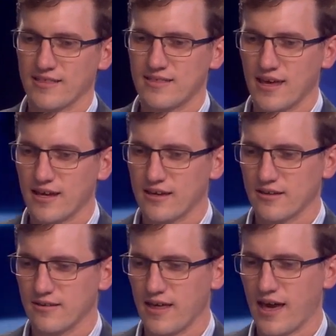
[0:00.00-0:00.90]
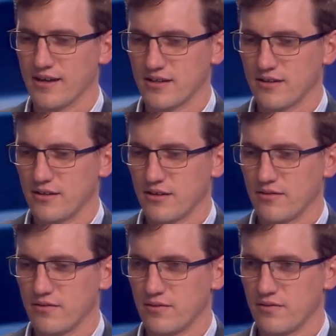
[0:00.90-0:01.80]
I think that
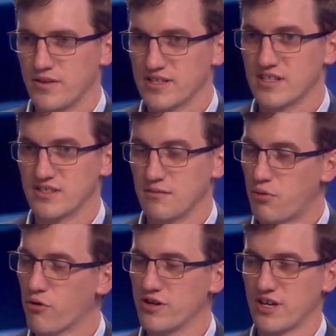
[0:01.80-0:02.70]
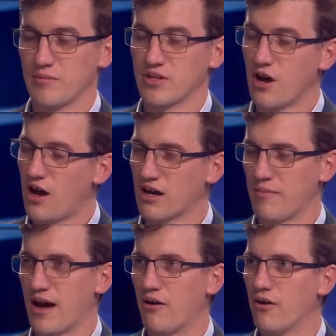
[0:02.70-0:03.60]
this is an important time to talk
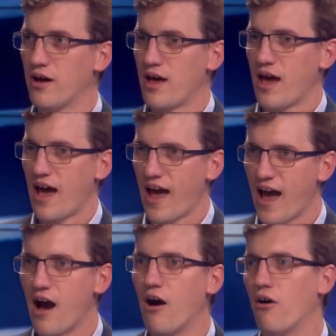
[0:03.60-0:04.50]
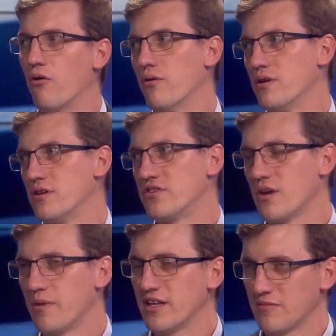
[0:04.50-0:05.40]
about how
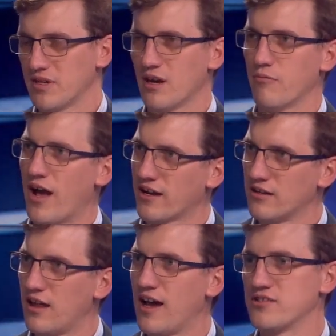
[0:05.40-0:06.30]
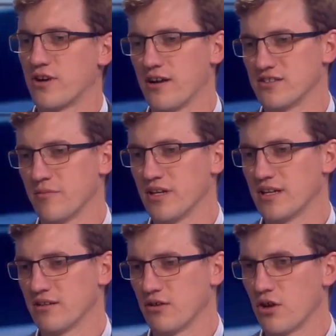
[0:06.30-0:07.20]
somebody can become radicalized, or how somebody
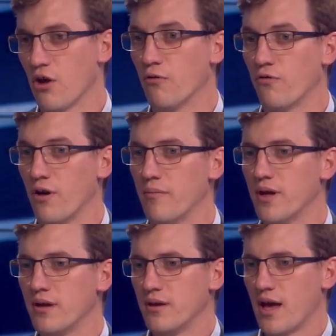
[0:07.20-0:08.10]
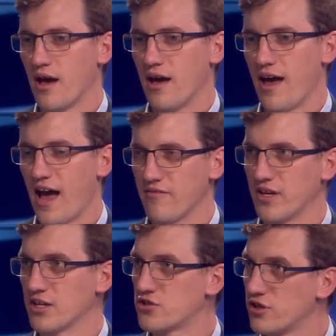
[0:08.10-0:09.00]
can go from uh,
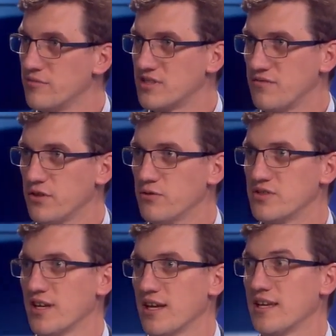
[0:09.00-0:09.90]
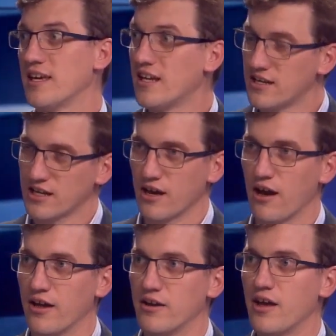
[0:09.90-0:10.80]
having extremist views, getting a
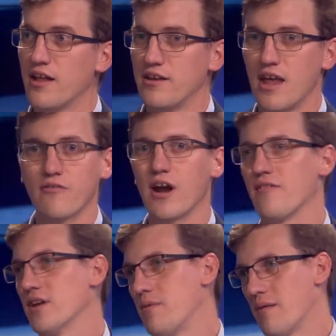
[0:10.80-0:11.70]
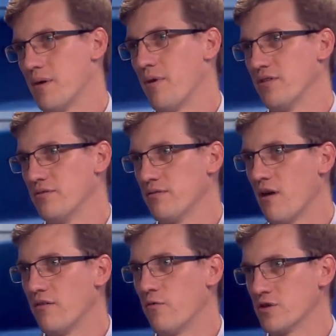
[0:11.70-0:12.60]
gun, never having it pop up on
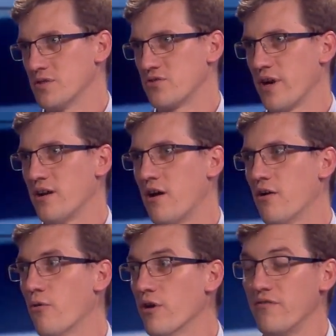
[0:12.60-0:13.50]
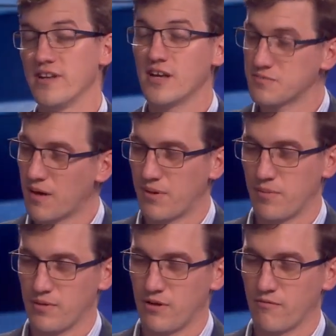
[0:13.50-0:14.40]
law enforcement's radar, or if it does pop
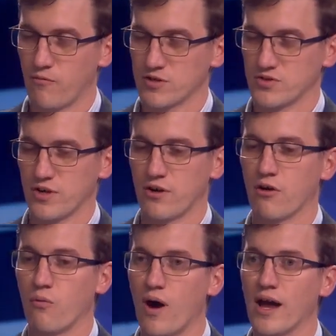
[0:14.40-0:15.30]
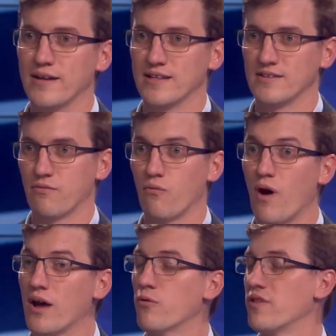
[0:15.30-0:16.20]
up on law enforcement's radar, why did
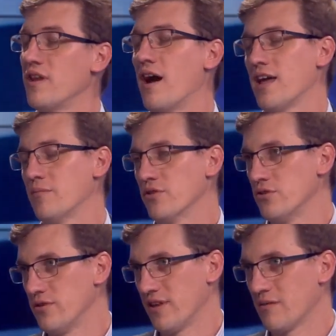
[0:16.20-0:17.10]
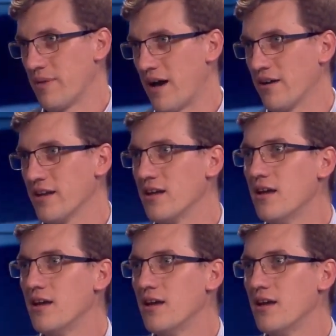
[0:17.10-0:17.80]
why were they not able to do anything about it?